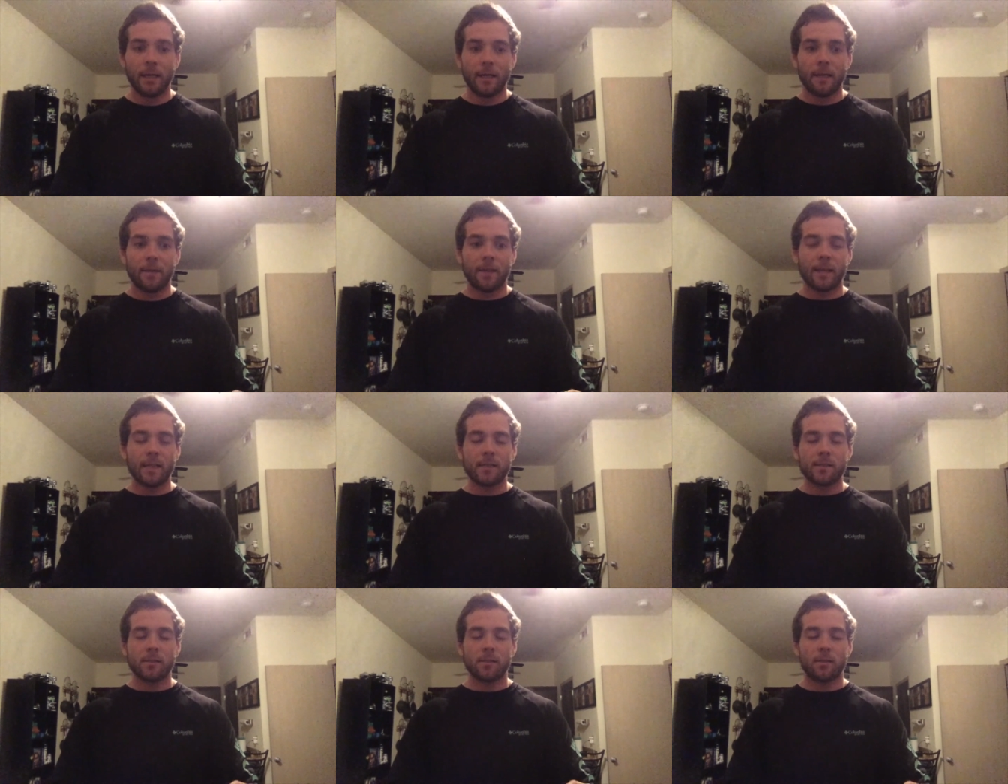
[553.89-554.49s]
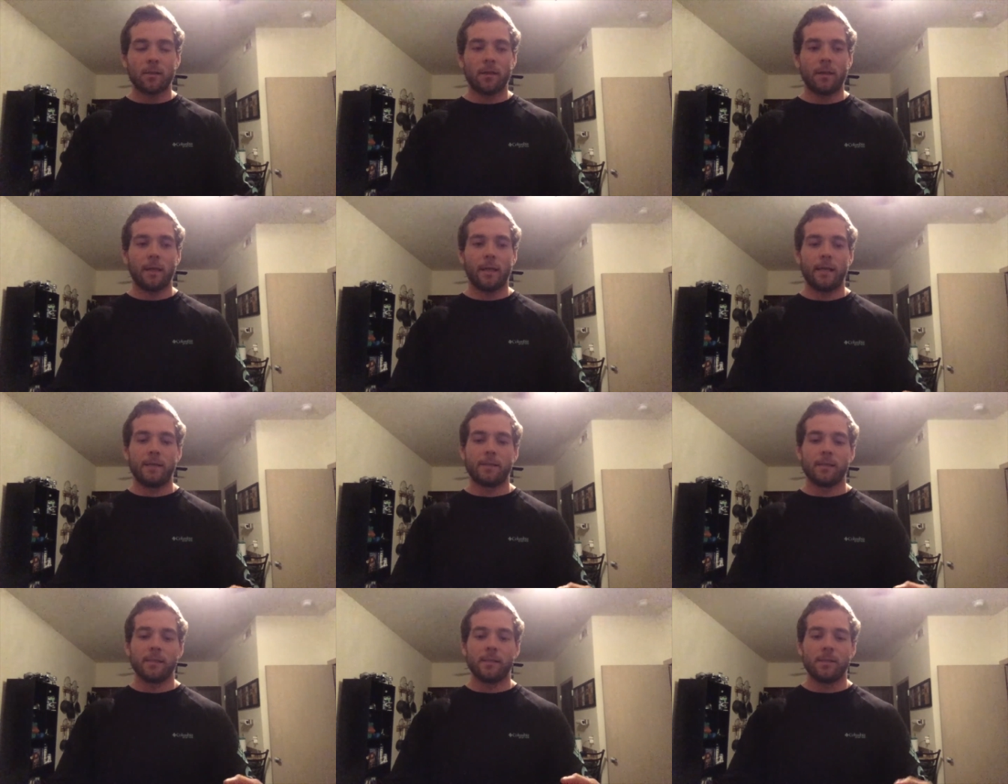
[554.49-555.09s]
They saw it
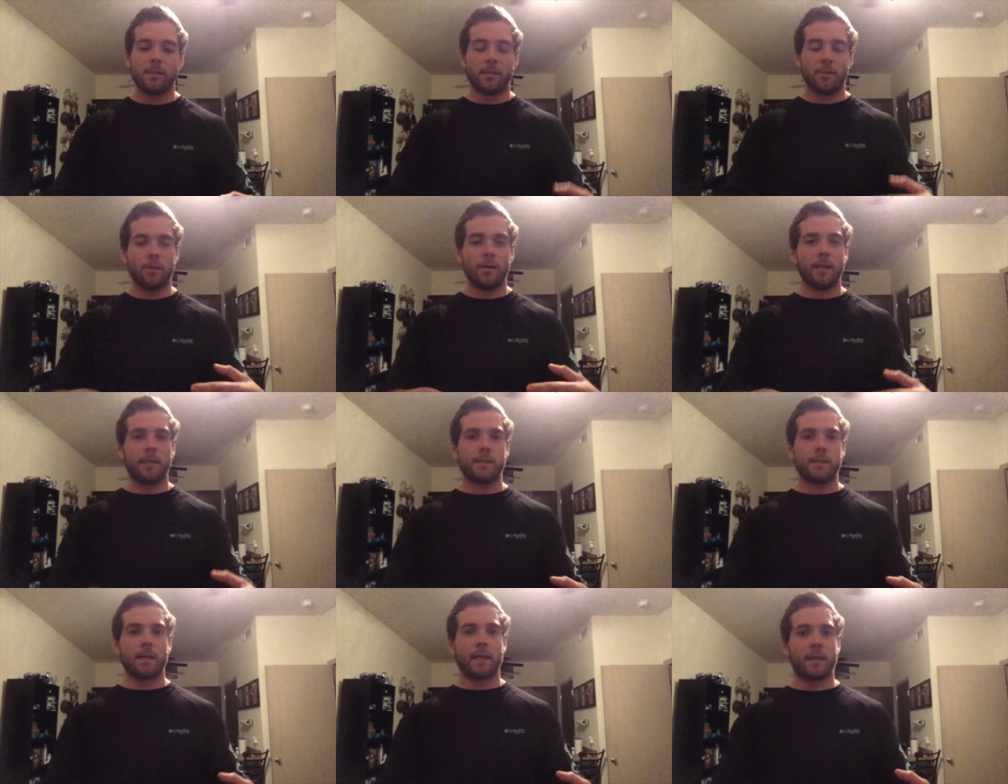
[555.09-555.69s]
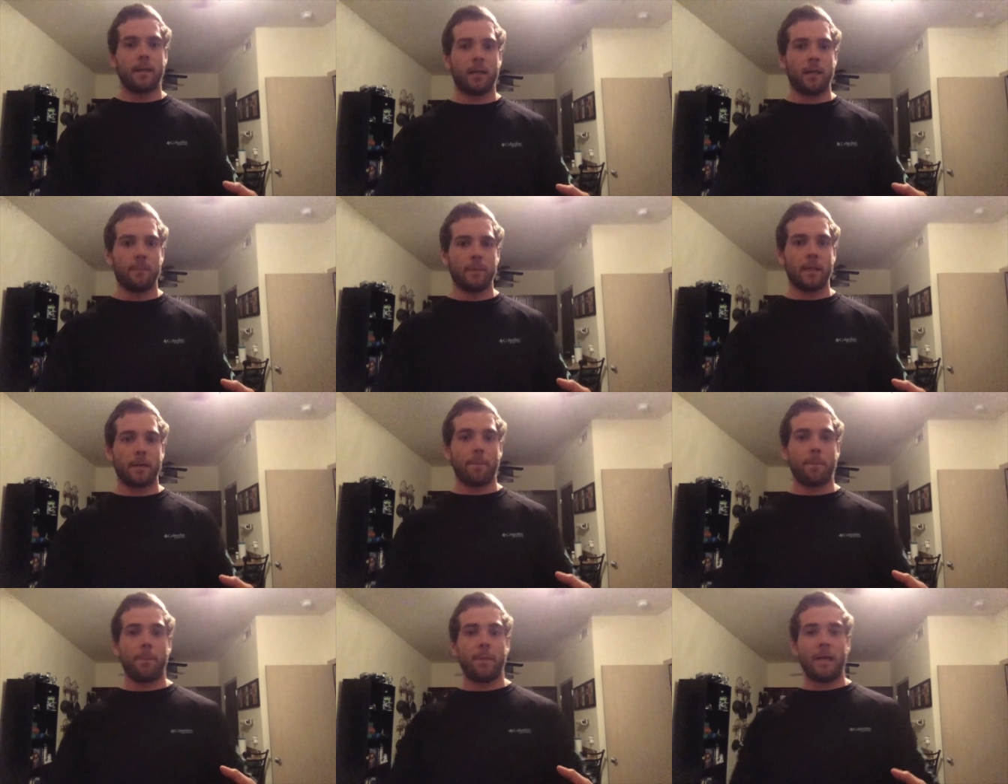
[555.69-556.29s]
as a serious
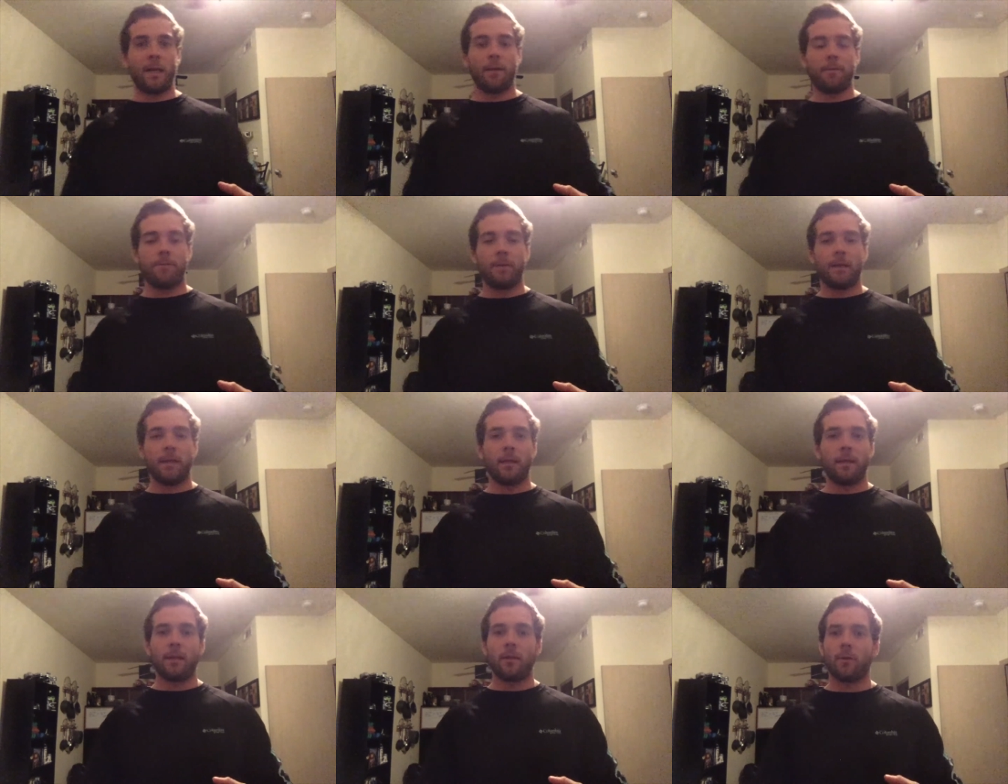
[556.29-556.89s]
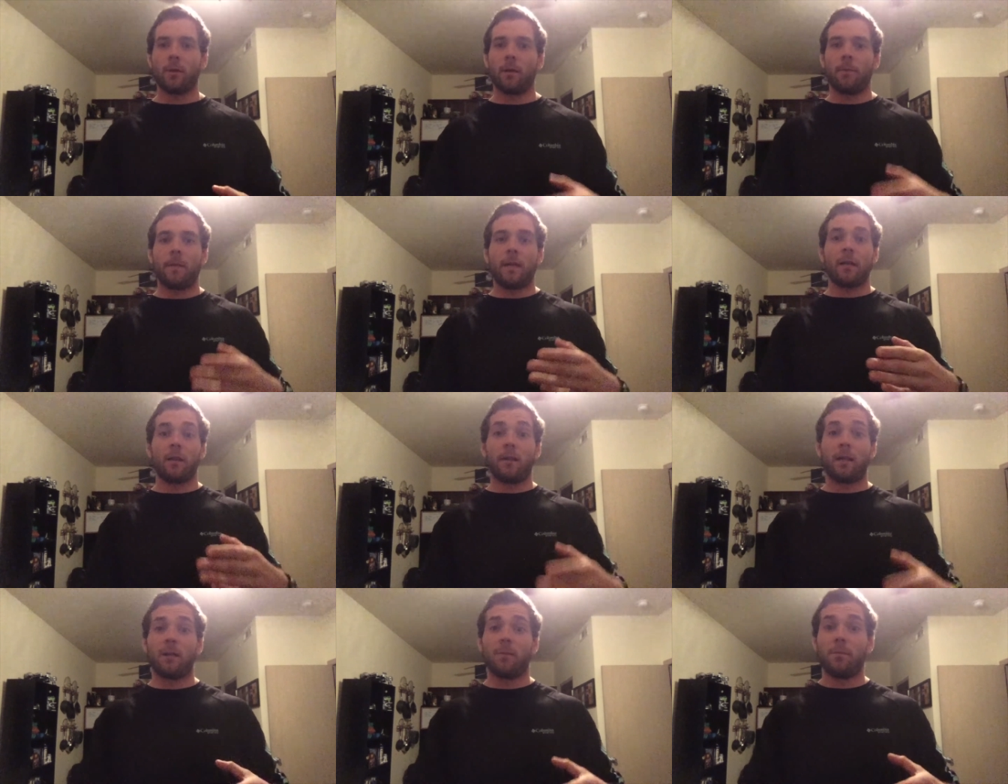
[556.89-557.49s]
economic benefit, and they were going to make
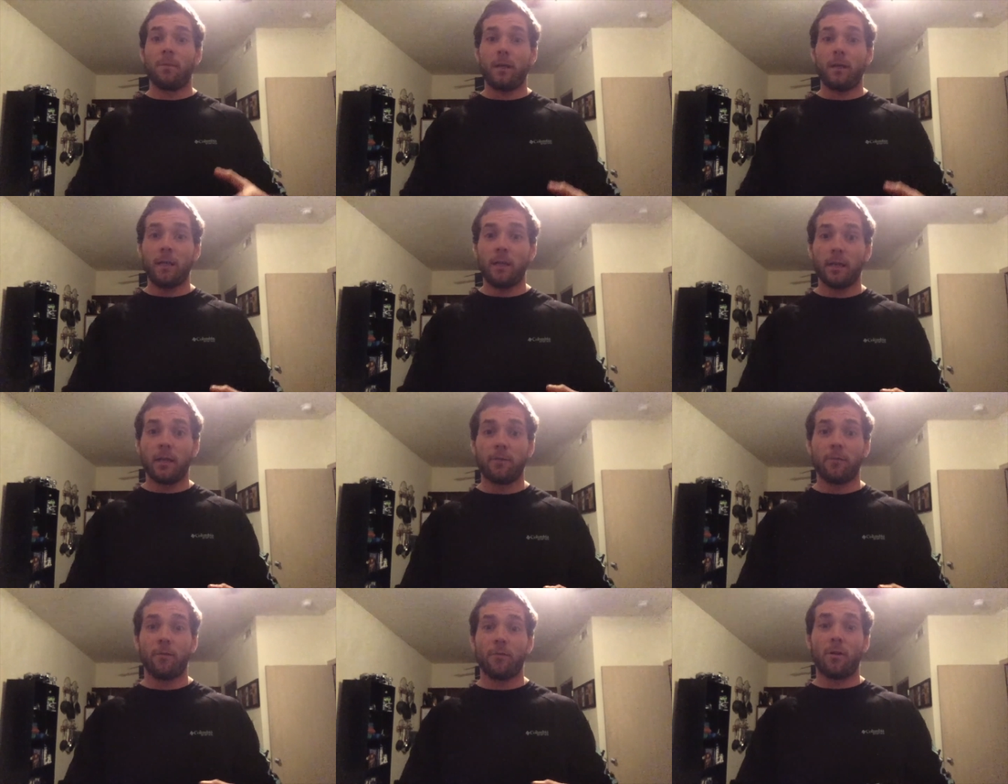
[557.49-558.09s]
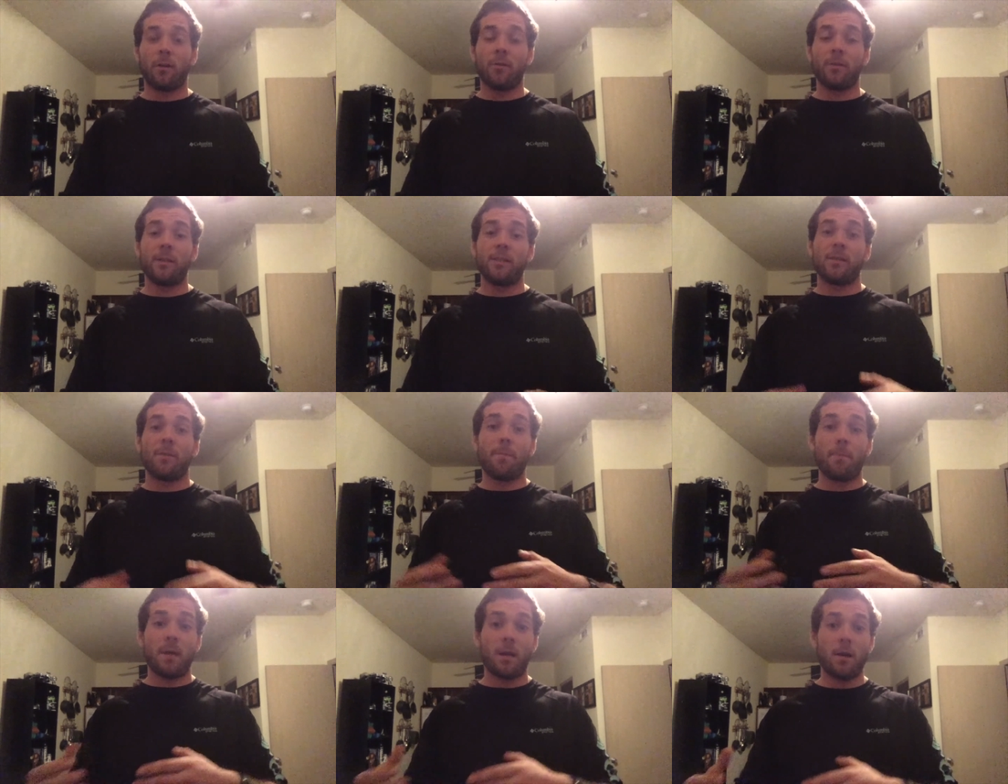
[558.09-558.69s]
a lot of money off of all these
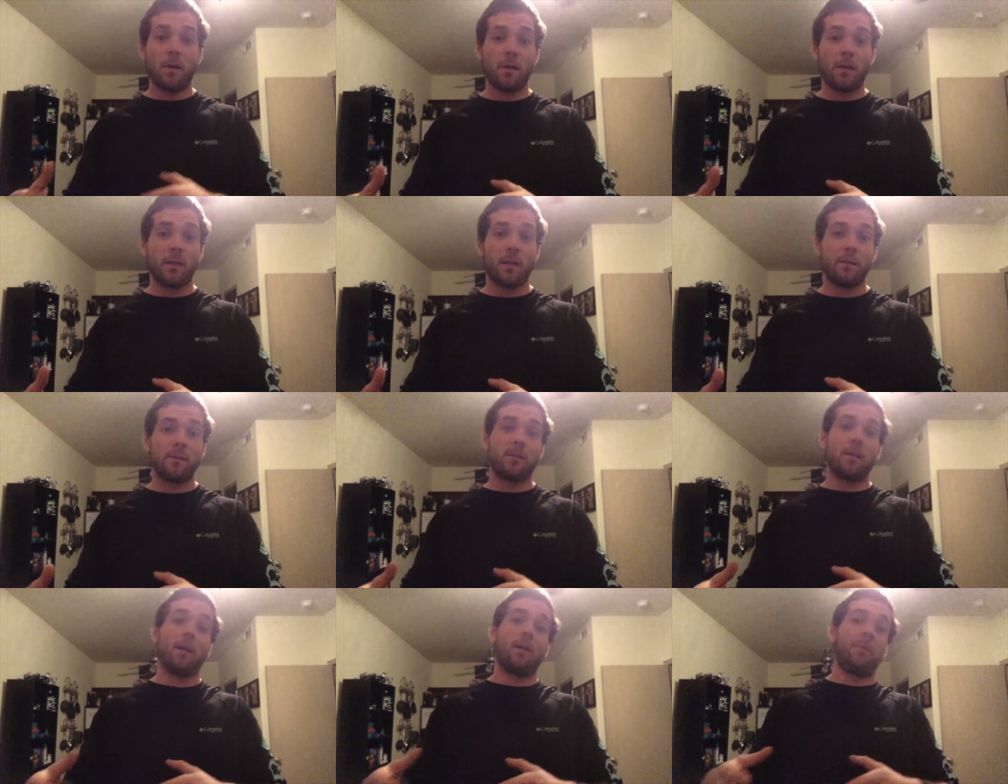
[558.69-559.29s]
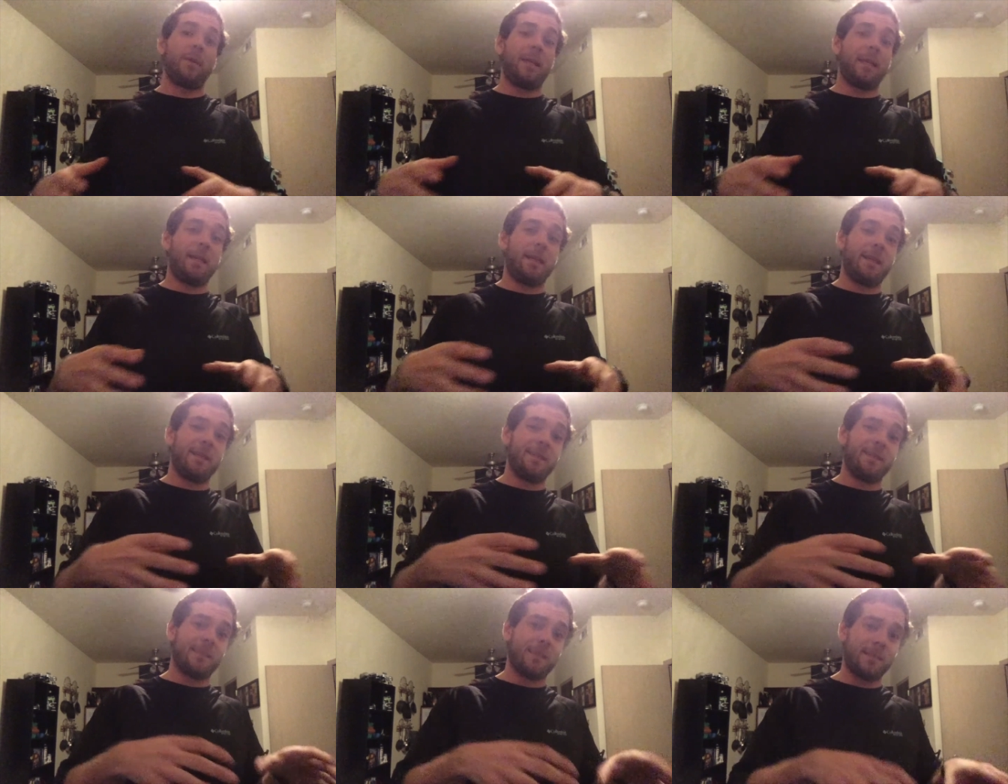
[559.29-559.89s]
Americans coming in
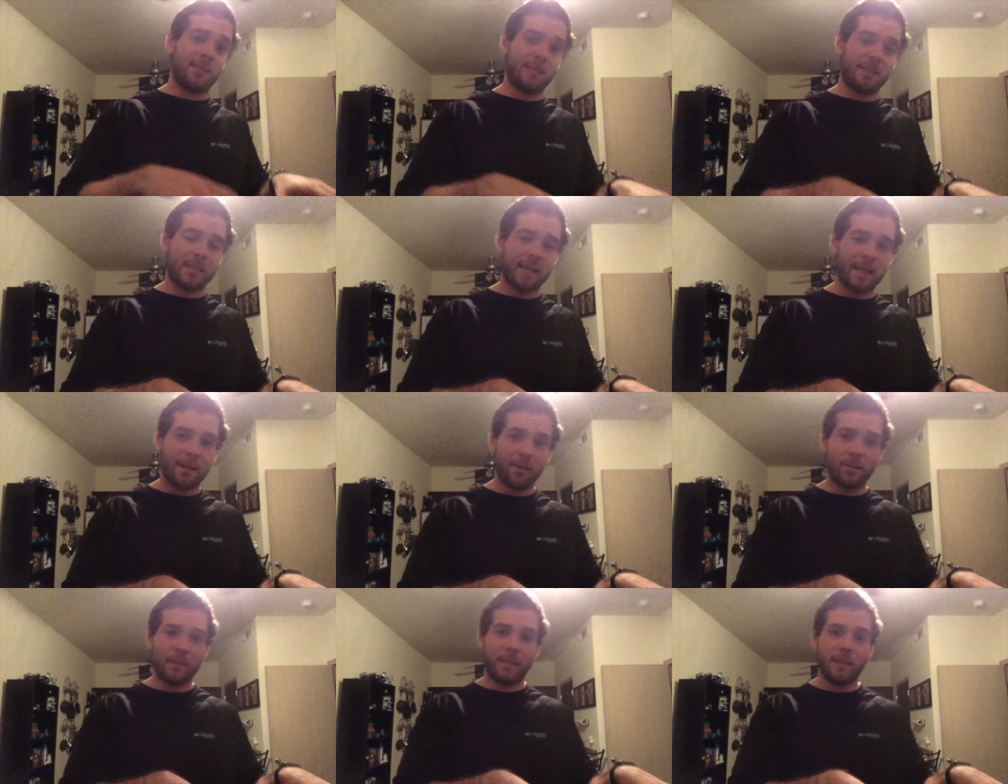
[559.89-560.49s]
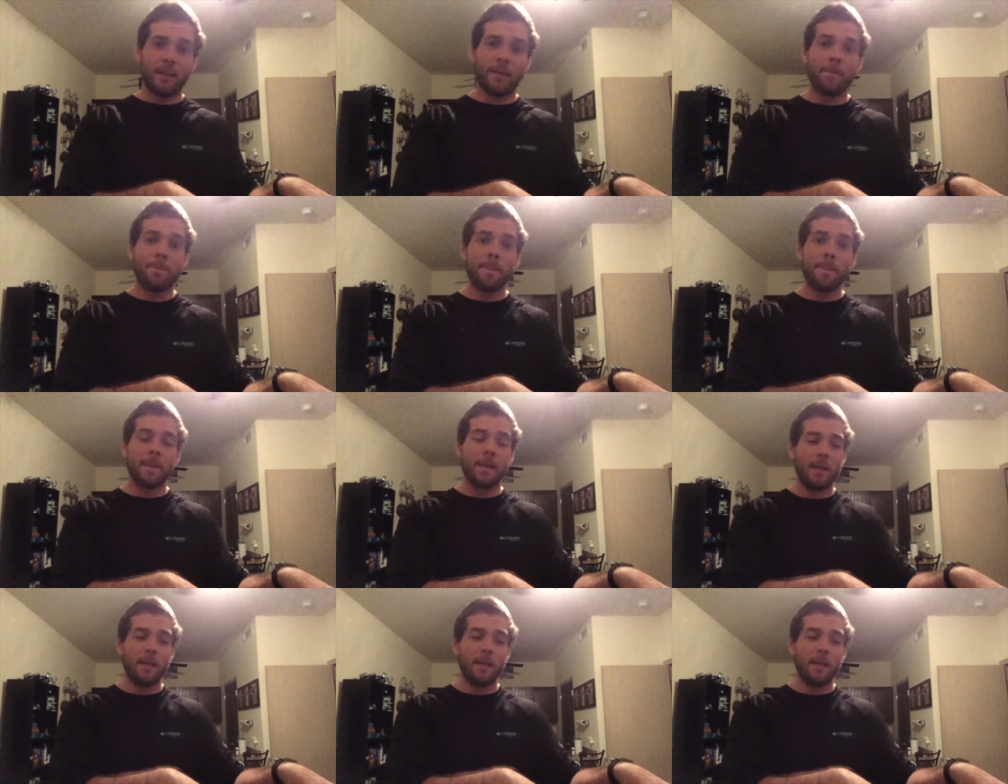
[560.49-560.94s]
and settling